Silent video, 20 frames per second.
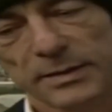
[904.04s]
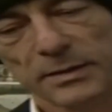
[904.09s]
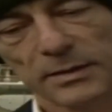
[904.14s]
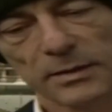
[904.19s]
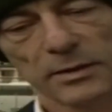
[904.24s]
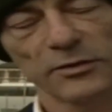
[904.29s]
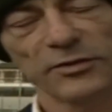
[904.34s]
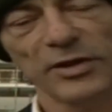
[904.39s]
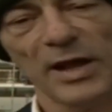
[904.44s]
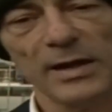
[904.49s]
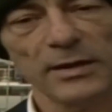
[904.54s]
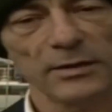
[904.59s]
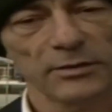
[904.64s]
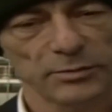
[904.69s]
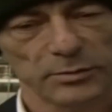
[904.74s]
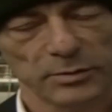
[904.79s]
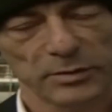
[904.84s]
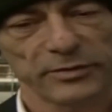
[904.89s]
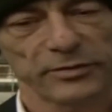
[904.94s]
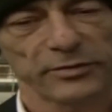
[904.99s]
The
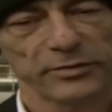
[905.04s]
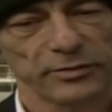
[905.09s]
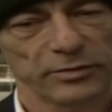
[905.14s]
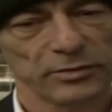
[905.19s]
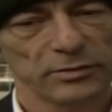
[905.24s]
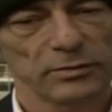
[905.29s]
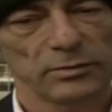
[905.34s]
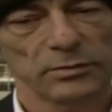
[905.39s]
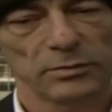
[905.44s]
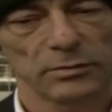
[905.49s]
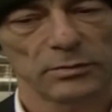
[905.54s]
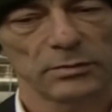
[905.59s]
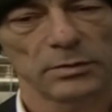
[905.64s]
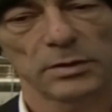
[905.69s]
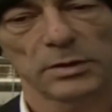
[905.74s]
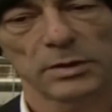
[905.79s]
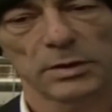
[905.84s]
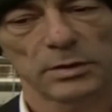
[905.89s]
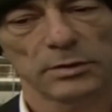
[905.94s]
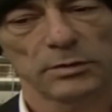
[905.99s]
challenge was to
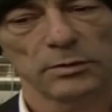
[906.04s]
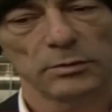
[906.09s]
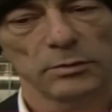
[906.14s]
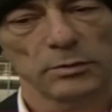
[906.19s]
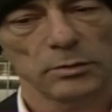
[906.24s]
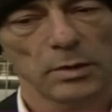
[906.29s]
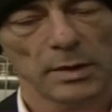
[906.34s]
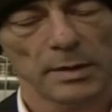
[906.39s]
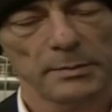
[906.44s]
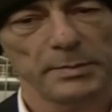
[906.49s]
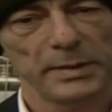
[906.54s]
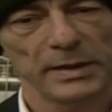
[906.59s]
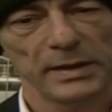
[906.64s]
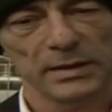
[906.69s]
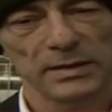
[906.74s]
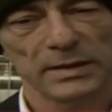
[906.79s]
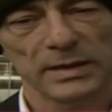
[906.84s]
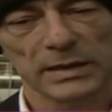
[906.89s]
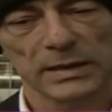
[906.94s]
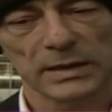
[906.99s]
do a
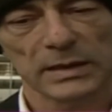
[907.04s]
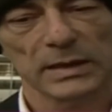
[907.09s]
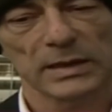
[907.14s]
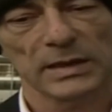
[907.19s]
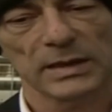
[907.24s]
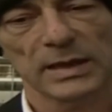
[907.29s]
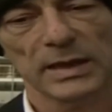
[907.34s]
building in